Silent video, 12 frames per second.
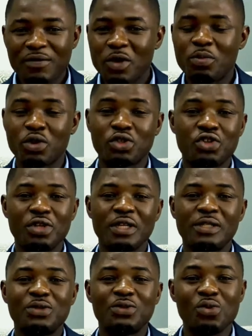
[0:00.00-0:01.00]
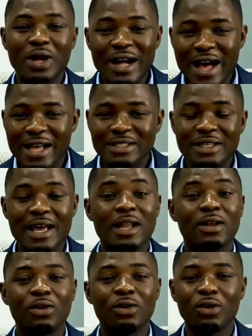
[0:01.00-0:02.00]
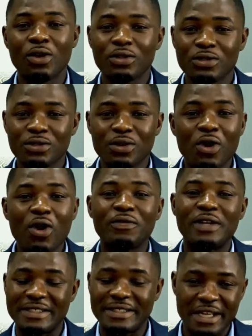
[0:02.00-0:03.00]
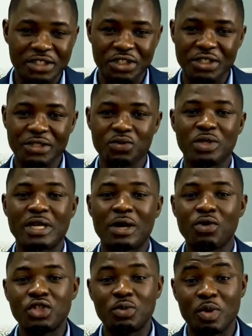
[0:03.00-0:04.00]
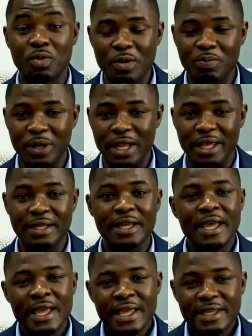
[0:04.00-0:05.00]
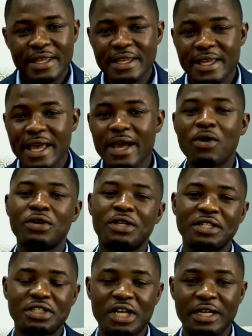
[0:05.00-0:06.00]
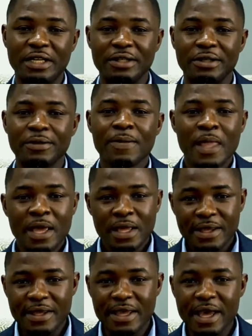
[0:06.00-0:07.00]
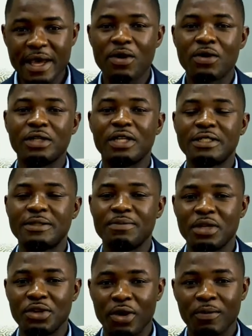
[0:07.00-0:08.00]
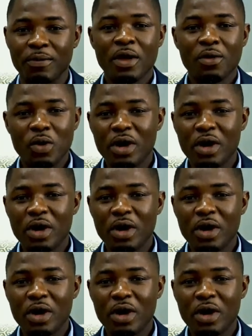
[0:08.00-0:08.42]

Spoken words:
You have the opportunity to catch a lot of the sessions which are going to be replayed here on this channel, here on this medium.